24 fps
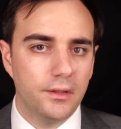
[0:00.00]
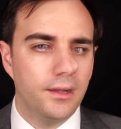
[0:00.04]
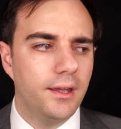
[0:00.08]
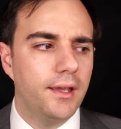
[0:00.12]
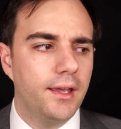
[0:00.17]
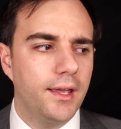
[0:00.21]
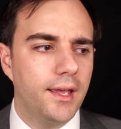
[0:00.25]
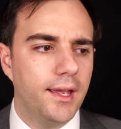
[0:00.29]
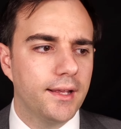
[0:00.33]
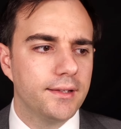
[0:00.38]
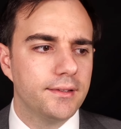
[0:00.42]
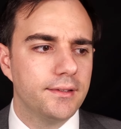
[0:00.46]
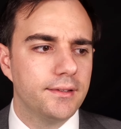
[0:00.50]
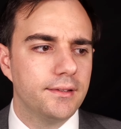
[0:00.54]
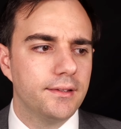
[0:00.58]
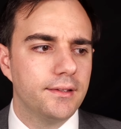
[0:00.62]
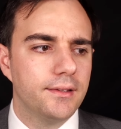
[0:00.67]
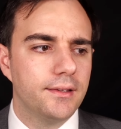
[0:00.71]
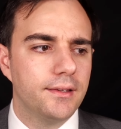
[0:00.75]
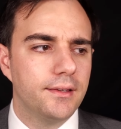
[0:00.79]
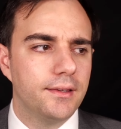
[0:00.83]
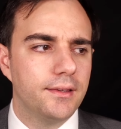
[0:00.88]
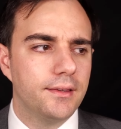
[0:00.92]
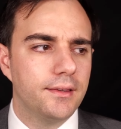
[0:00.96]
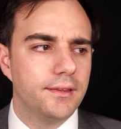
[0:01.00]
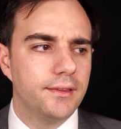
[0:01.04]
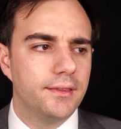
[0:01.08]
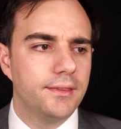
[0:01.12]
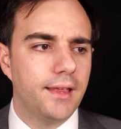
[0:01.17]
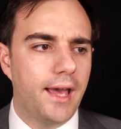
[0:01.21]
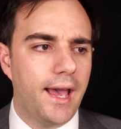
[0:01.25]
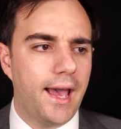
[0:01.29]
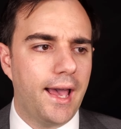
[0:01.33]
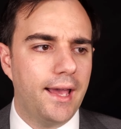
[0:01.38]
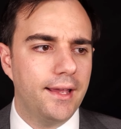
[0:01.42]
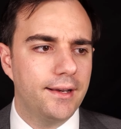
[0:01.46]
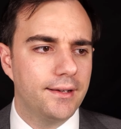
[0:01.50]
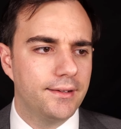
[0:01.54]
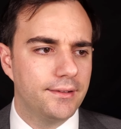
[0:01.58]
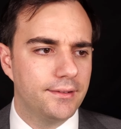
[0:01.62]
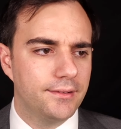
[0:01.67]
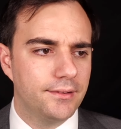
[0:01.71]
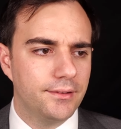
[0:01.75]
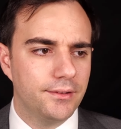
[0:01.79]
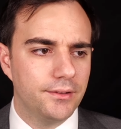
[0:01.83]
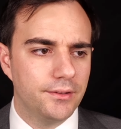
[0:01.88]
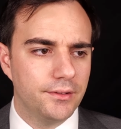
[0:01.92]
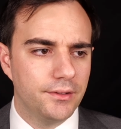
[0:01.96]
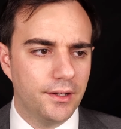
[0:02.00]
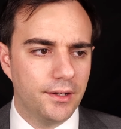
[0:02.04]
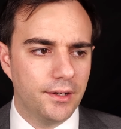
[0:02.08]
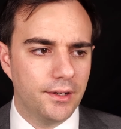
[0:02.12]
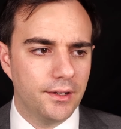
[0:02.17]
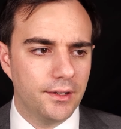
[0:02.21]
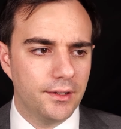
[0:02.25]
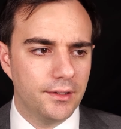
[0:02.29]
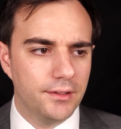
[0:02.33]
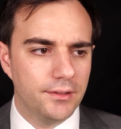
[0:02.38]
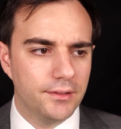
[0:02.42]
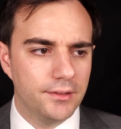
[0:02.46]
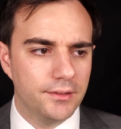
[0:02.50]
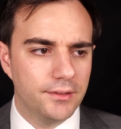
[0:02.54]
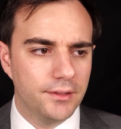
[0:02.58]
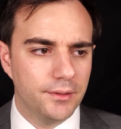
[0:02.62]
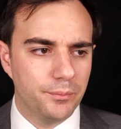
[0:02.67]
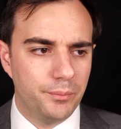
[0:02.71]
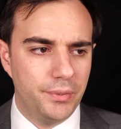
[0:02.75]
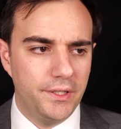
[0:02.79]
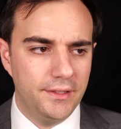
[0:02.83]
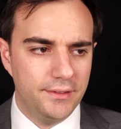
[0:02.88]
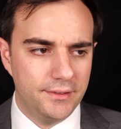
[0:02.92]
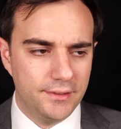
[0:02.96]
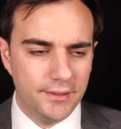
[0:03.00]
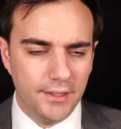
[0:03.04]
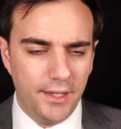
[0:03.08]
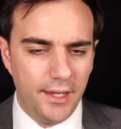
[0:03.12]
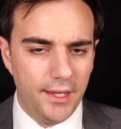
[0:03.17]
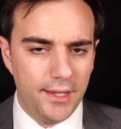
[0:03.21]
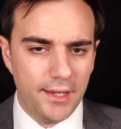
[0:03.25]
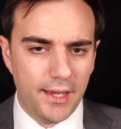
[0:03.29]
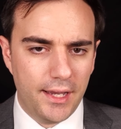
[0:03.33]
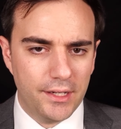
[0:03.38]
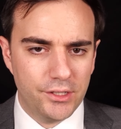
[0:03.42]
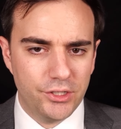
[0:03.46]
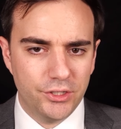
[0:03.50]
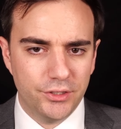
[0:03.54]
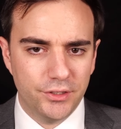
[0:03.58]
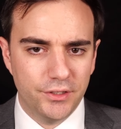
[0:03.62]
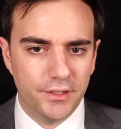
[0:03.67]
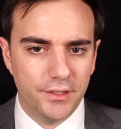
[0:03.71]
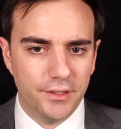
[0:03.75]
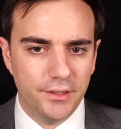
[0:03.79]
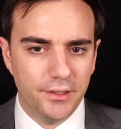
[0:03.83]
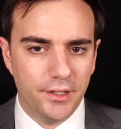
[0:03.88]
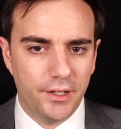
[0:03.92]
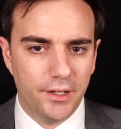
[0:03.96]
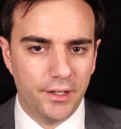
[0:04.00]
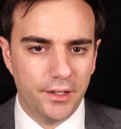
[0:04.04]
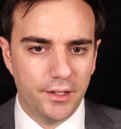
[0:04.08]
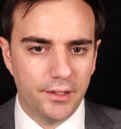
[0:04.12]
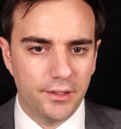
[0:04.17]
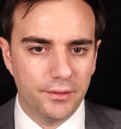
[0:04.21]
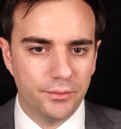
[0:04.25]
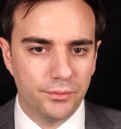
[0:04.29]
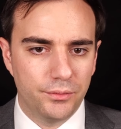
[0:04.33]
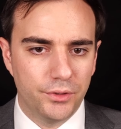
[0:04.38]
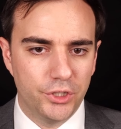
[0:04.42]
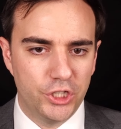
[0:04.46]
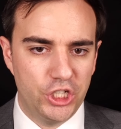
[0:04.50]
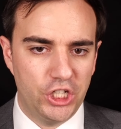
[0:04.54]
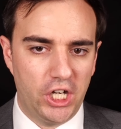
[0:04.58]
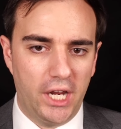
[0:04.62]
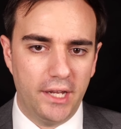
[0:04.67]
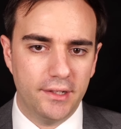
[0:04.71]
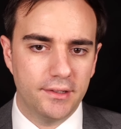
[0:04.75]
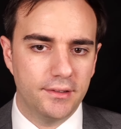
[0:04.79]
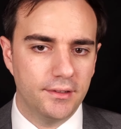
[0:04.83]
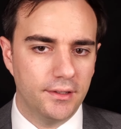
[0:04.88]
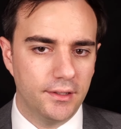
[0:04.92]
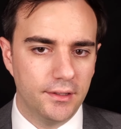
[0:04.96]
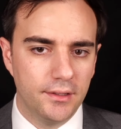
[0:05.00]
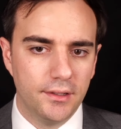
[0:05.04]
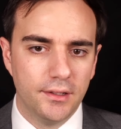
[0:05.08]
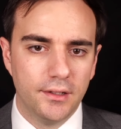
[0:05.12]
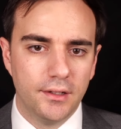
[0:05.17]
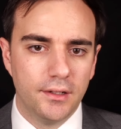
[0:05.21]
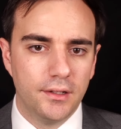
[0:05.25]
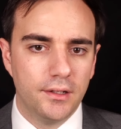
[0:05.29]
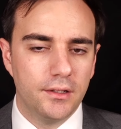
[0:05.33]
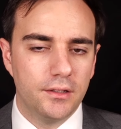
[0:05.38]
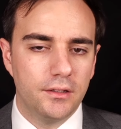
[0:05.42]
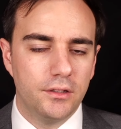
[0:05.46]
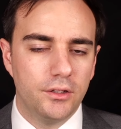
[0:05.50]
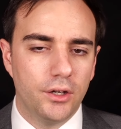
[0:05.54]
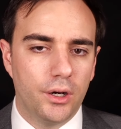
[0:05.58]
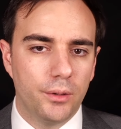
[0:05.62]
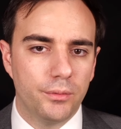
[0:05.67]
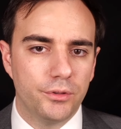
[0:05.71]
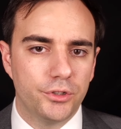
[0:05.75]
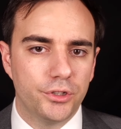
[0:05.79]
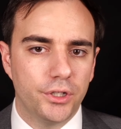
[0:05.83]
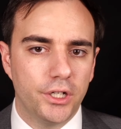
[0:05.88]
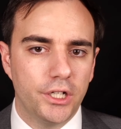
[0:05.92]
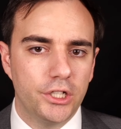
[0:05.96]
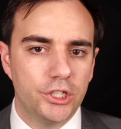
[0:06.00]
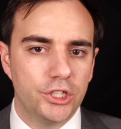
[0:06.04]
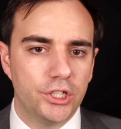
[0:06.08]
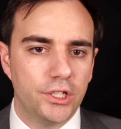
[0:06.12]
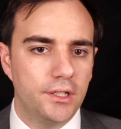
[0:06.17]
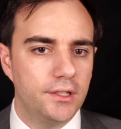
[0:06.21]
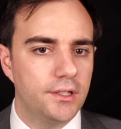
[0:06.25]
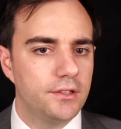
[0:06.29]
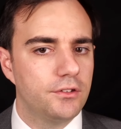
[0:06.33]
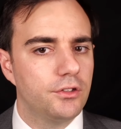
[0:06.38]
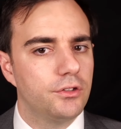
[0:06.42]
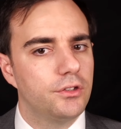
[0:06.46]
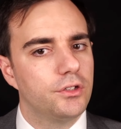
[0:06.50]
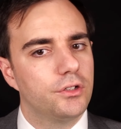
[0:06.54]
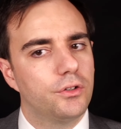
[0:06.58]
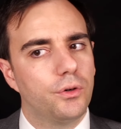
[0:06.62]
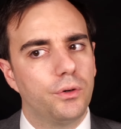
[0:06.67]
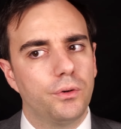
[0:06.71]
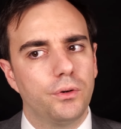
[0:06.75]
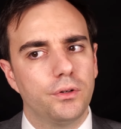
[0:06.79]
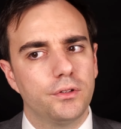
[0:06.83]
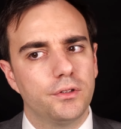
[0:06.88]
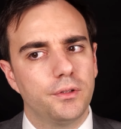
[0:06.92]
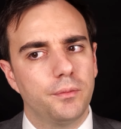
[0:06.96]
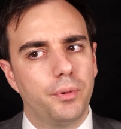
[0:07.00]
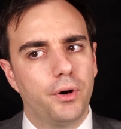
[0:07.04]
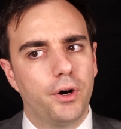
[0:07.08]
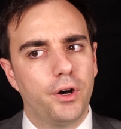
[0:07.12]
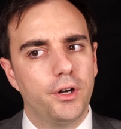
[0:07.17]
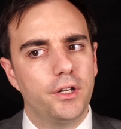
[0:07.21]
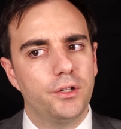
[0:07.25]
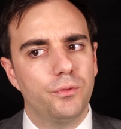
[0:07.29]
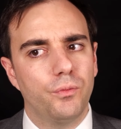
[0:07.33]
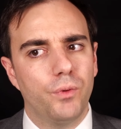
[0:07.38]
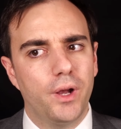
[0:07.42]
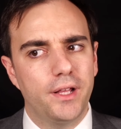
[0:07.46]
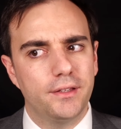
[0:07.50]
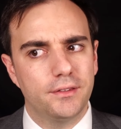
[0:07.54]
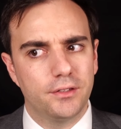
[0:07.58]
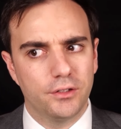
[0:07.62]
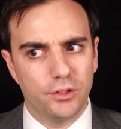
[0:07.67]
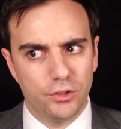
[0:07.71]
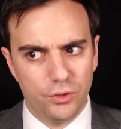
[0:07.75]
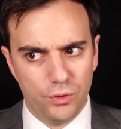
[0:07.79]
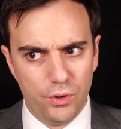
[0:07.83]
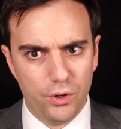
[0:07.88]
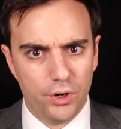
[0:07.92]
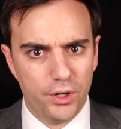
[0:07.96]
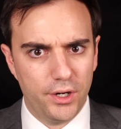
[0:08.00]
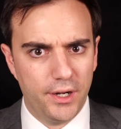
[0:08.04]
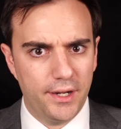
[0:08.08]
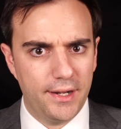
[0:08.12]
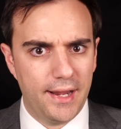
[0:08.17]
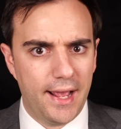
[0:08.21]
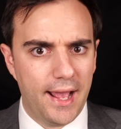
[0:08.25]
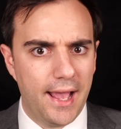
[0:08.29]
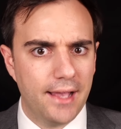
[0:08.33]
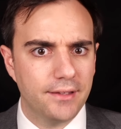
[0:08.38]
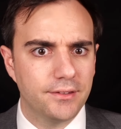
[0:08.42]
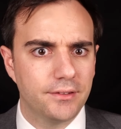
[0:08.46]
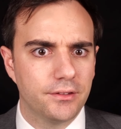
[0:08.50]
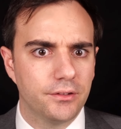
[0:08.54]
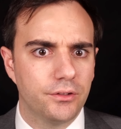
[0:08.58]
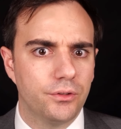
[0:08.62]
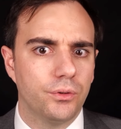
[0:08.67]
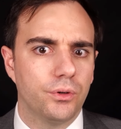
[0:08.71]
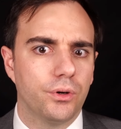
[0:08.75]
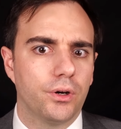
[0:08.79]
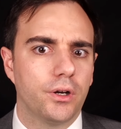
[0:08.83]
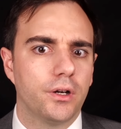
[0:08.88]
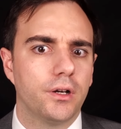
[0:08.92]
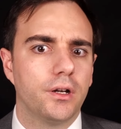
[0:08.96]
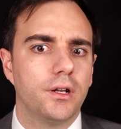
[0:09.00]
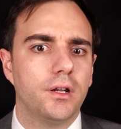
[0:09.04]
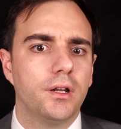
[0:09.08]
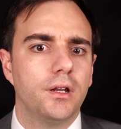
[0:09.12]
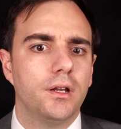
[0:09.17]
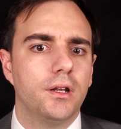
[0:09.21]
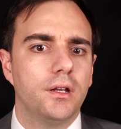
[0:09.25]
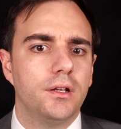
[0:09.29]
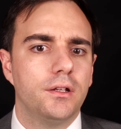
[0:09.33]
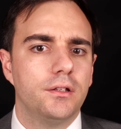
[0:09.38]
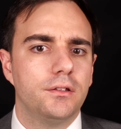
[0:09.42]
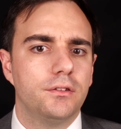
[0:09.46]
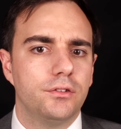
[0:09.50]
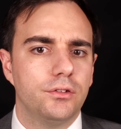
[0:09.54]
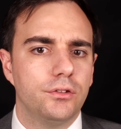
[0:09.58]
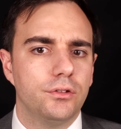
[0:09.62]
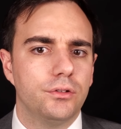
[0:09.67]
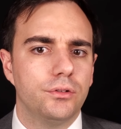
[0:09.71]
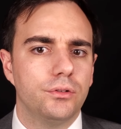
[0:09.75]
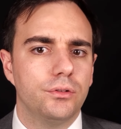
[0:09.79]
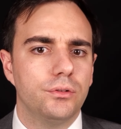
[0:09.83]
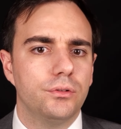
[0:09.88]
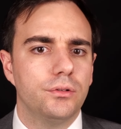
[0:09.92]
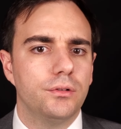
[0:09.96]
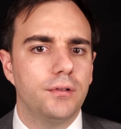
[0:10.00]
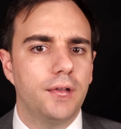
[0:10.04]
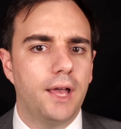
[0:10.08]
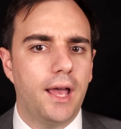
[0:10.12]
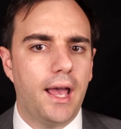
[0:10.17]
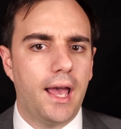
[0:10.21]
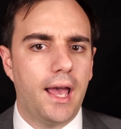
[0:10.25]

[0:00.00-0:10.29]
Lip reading: And that the PCA actually rejected the arbitration, and so the party went to court and asked the court to